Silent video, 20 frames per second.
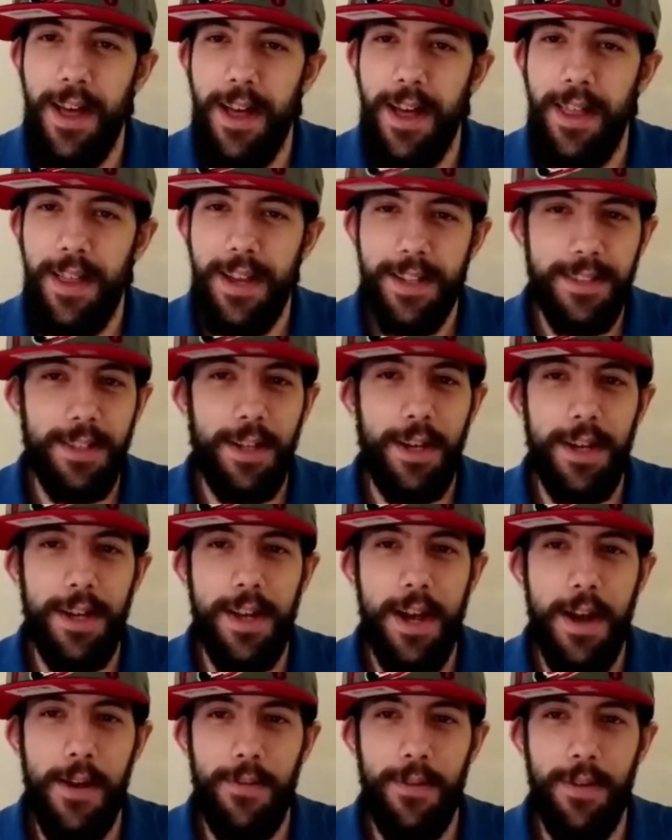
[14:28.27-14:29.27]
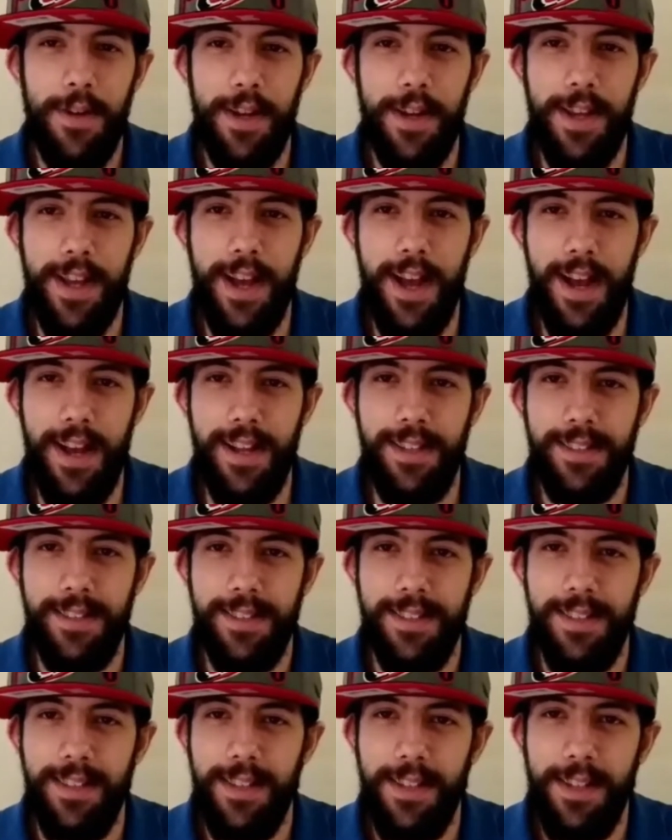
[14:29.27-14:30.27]
That's all I got for you guys.
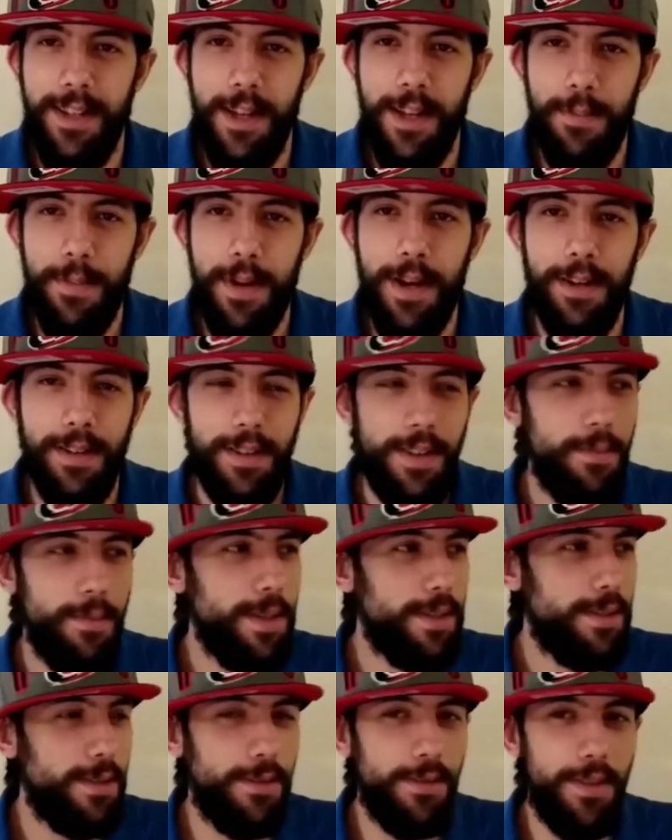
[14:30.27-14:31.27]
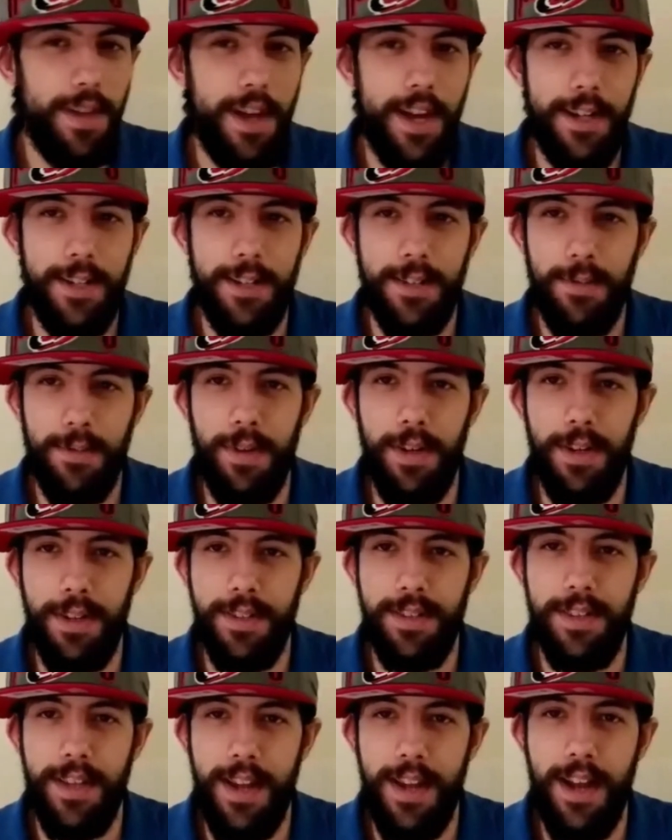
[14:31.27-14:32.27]
Apparently Mr. Fly just wanted to
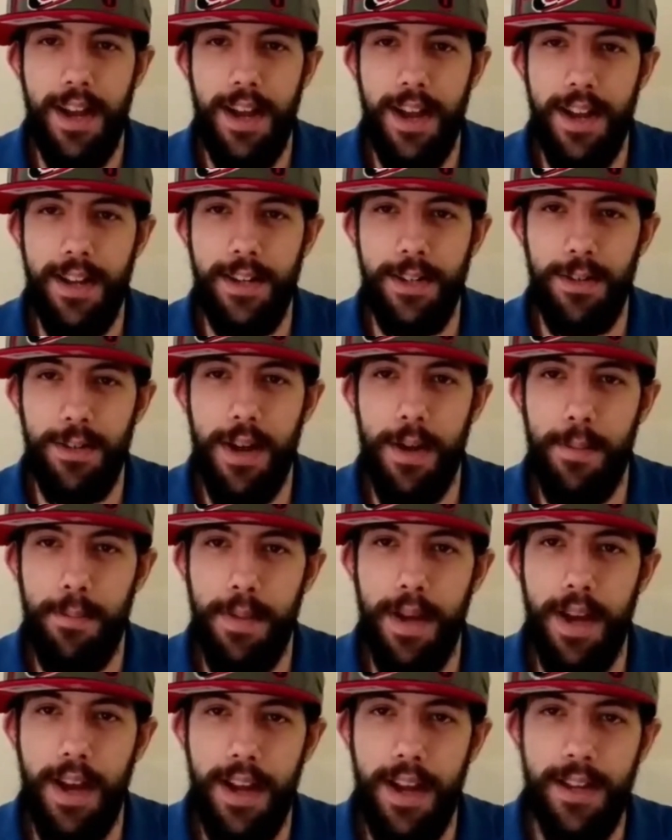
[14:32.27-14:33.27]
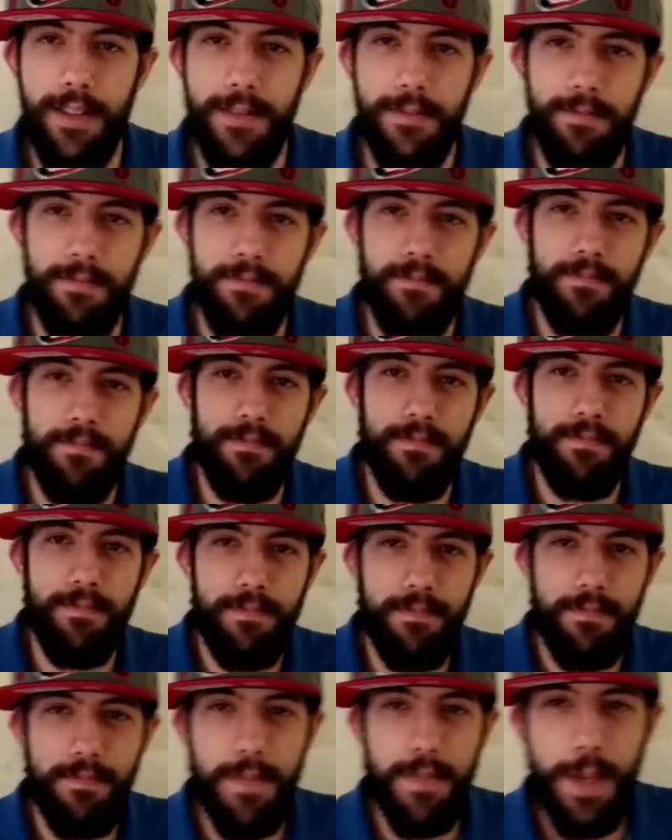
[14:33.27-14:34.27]
say hi and drop by.
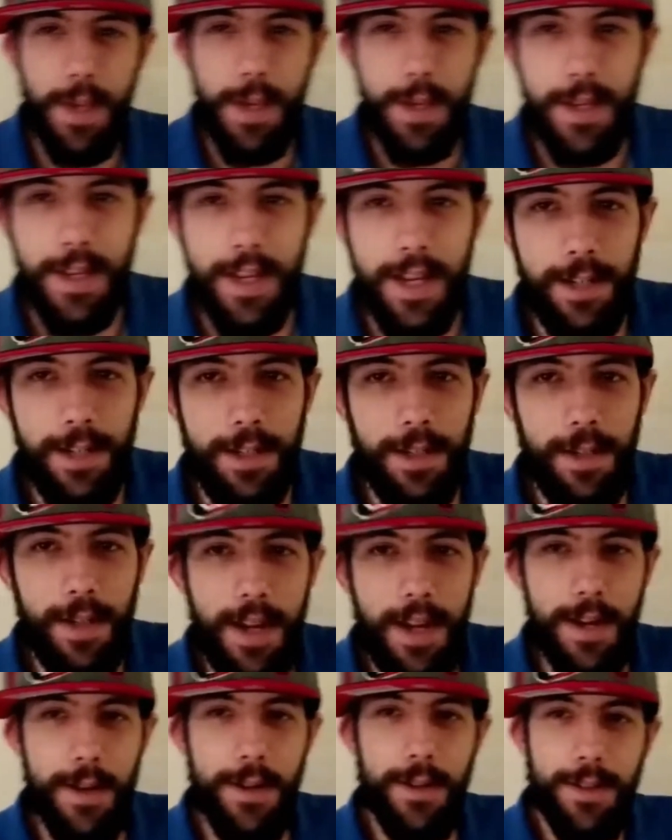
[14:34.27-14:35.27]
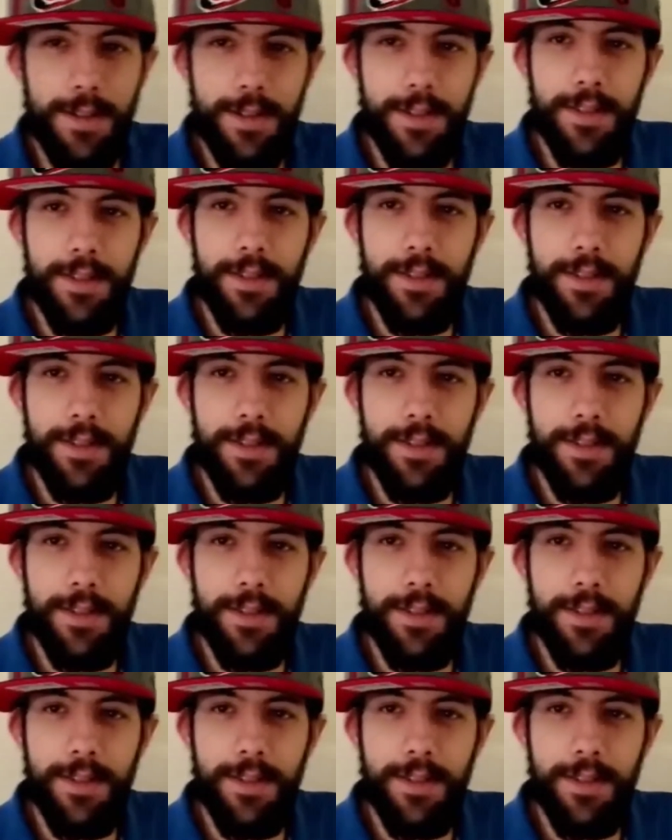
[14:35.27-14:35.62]
Catch you laters.